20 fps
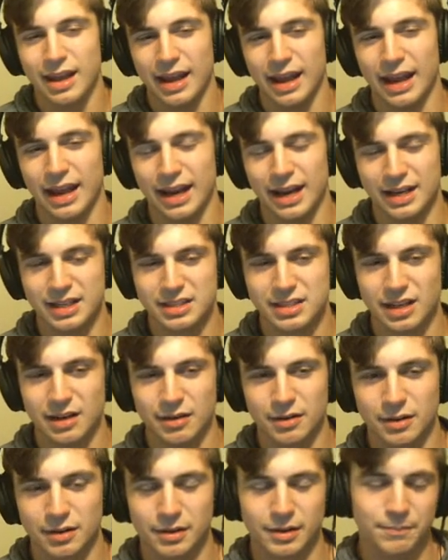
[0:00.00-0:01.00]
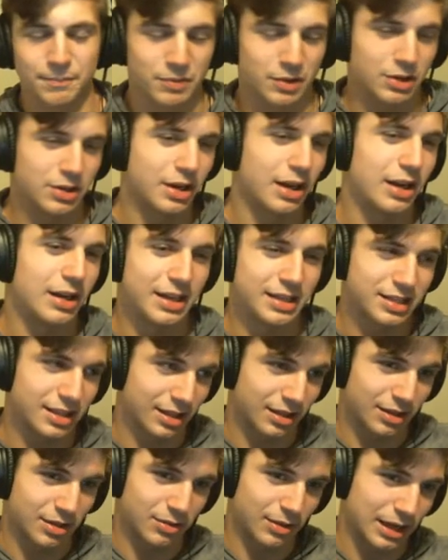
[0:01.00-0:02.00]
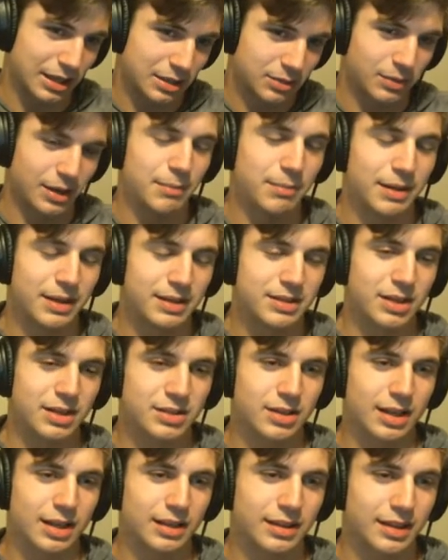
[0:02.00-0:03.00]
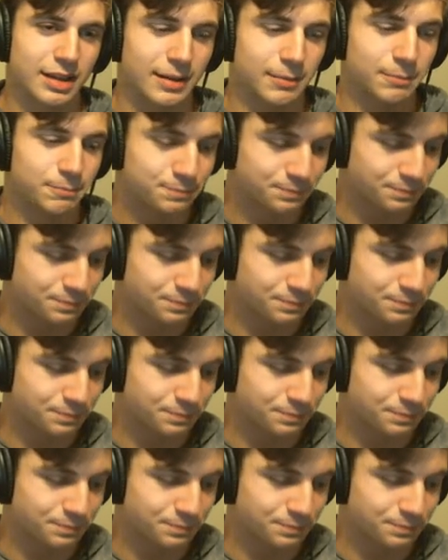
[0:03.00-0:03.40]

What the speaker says: and it's not necessarily the correct way, but it's also like I